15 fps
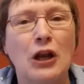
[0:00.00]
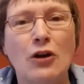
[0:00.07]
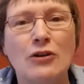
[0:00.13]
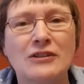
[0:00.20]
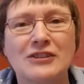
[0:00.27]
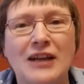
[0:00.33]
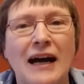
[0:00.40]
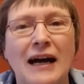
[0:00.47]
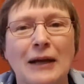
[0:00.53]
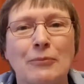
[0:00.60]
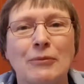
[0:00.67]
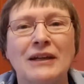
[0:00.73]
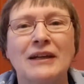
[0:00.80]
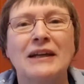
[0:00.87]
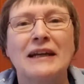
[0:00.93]
long time.
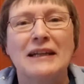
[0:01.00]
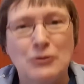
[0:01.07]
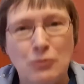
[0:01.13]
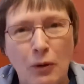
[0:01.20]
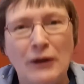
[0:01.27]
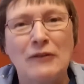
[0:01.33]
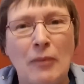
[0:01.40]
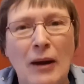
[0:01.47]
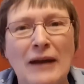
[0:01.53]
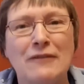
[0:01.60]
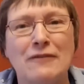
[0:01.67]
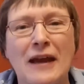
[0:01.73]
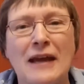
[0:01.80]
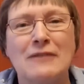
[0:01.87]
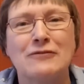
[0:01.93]
It's one of my
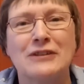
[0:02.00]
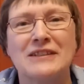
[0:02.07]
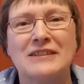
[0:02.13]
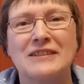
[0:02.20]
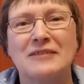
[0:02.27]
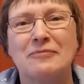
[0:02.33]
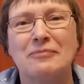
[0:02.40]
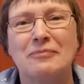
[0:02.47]
favourites.